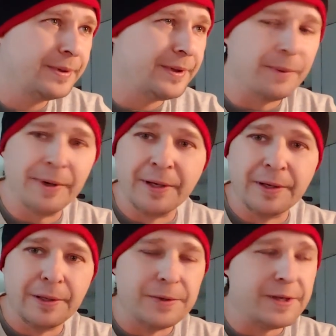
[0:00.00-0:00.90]
Thought we were
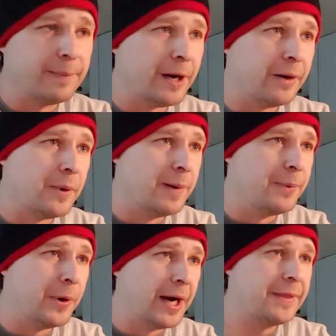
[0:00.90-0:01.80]
going to lose him there at
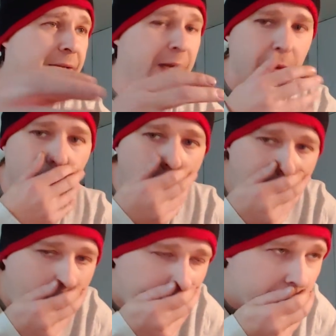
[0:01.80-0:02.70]
one point. I think he
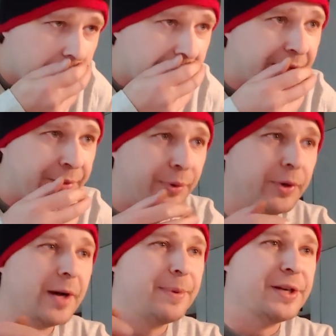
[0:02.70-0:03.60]
looked like he
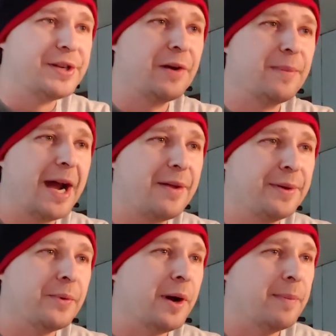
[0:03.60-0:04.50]
threw up in his own
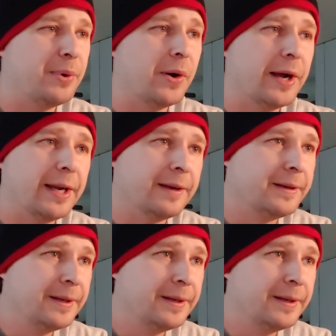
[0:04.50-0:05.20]
mouth at one point.